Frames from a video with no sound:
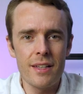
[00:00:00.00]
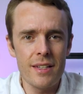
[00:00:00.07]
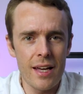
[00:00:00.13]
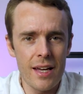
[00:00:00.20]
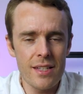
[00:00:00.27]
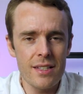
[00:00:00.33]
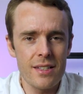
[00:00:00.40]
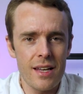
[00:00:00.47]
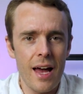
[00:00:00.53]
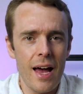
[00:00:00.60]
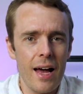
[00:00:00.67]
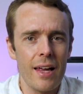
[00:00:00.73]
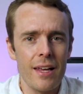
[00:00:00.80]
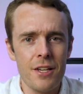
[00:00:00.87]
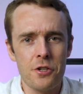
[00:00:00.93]
the tests
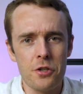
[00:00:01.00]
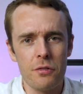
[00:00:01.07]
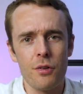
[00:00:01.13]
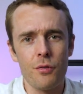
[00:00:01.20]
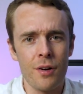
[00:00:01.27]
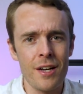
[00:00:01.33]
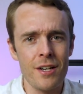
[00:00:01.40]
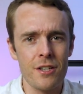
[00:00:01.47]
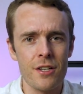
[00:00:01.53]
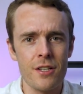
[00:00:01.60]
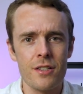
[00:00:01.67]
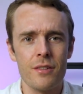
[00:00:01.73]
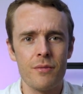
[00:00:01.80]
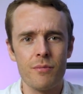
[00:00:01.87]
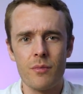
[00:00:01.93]
at each of the
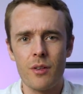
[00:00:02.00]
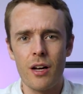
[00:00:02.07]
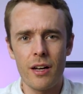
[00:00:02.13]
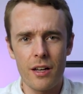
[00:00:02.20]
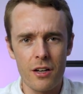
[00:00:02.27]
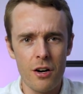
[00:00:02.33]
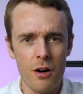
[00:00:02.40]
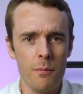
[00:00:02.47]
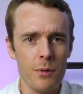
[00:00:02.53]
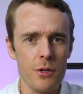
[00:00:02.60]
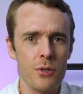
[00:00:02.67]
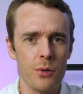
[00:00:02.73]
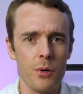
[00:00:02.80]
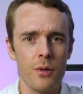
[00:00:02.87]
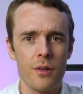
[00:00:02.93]
ranges, I can't be
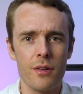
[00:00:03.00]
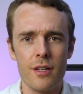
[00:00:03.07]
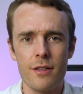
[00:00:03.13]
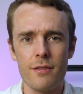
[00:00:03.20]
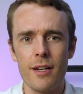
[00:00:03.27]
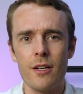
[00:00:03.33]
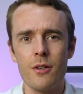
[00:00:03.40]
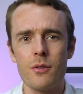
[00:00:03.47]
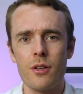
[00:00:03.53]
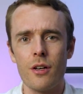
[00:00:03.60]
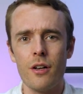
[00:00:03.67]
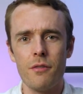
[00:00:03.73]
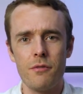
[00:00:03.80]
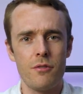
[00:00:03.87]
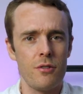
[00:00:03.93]
sure that these values
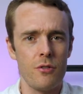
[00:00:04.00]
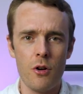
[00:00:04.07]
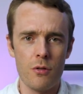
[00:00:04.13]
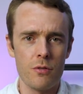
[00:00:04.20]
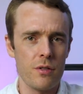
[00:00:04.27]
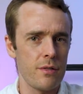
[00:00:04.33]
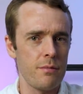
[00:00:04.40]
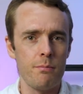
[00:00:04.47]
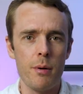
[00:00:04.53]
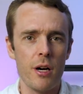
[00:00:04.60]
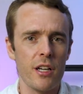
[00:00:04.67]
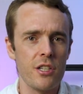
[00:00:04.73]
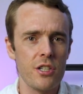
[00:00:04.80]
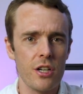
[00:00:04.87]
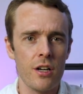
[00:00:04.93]
are not just
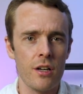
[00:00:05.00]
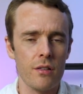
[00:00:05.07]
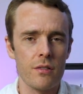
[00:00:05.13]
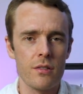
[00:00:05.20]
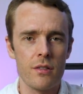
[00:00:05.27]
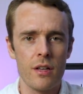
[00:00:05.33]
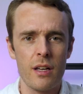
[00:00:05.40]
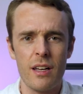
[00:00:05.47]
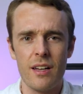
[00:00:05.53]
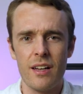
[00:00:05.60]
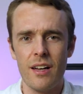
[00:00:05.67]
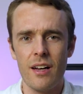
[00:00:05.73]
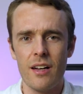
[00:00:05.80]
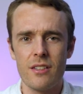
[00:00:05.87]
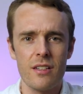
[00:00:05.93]
by chance.
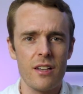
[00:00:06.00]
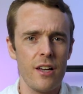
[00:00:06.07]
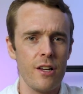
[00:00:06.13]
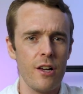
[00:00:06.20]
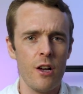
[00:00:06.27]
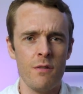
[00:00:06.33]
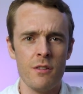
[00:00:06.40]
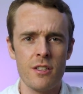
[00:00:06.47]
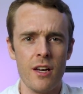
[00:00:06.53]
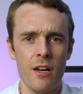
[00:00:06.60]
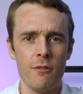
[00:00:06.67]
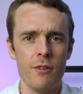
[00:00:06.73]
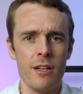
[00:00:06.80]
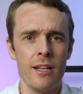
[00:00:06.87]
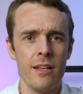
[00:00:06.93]
A slight
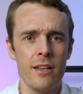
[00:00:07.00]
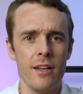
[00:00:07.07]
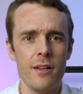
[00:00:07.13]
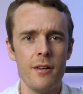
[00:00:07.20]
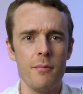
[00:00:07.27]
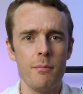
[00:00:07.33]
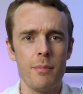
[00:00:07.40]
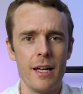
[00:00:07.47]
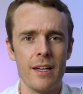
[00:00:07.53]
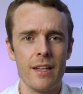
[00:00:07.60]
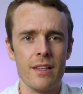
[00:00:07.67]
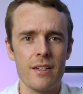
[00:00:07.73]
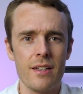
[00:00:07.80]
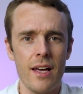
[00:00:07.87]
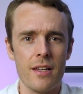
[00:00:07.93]
oversight, really, in
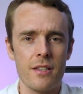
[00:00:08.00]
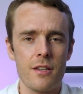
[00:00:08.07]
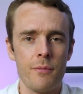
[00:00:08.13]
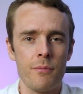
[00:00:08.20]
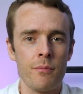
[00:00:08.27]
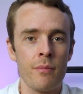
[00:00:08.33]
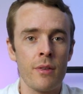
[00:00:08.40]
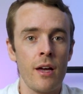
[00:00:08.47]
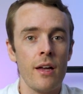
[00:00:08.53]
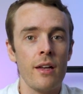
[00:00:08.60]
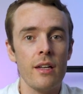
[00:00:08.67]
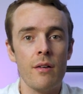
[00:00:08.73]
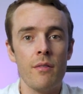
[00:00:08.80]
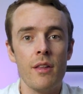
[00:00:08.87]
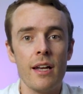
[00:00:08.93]
planning the test.
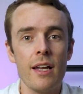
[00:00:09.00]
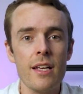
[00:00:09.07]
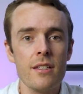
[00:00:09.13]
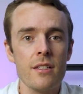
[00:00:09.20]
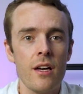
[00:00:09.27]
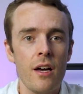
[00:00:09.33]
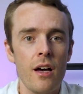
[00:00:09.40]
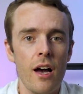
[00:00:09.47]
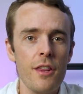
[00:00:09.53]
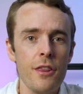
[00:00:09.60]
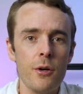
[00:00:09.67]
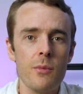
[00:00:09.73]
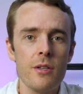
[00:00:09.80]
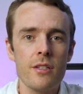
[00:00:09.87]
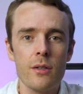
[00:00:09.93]
Nevertheless, I
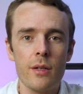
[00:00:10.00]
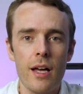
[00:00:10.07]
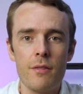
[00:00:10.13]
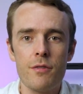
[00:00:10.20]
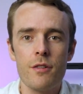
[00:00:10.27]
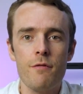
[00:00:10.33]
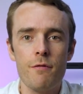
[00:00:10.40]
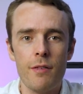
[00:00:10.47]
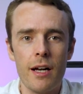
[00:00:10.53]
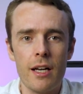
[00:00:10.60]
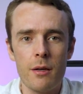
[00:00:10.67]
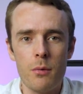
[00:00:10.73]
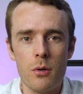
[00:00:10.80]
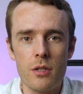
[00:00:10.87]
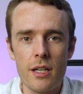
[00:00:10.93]
think we still have some
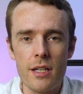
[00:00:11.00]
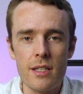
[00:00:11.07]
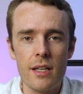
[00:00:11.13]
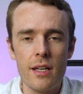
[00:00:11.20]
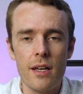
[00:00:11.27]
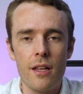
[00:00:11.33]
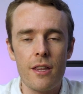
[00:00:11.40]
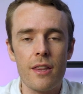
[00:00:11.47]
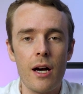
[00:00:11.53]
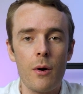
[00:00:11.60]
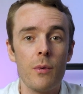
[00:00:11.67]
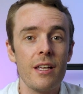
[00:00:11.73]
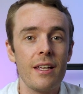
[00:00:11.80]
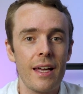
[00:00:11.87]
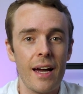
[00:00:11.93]
valuable data here that
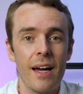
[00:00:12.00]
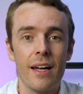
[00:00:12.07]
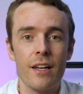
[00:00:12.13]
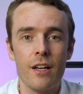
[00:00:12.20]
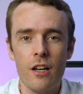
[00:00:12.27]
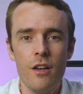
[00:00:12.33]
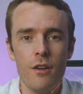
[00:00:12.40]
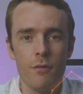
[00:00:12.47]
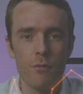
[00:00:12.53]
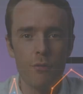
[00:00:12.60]
we can learn